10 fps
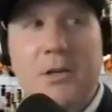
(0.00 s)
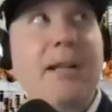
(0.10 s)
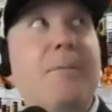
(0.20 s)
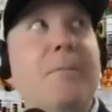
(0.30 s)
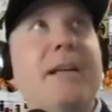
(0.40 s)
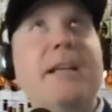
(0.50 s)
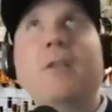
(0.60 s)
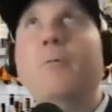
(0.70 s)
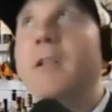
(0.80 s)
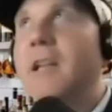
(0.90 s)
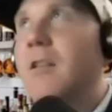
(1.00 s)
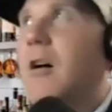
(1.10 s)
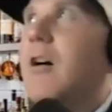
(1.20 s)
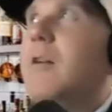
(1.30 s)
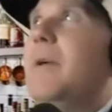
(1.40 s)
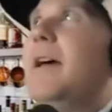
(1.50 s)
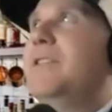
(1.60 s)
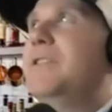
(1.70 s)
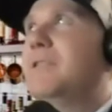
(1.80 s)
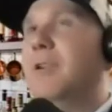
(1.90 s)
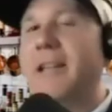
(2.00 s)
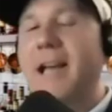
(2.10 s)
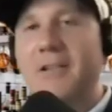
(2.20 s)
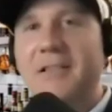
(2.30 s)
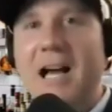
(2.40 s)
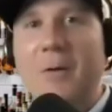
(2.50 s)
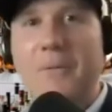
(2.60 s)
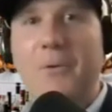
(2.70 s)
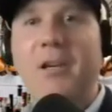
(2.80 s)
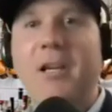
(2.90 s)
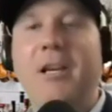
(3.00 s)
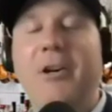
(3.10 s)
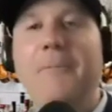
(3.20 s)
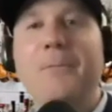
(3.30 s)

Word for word: like making really long bets, so Cal's got one for you here,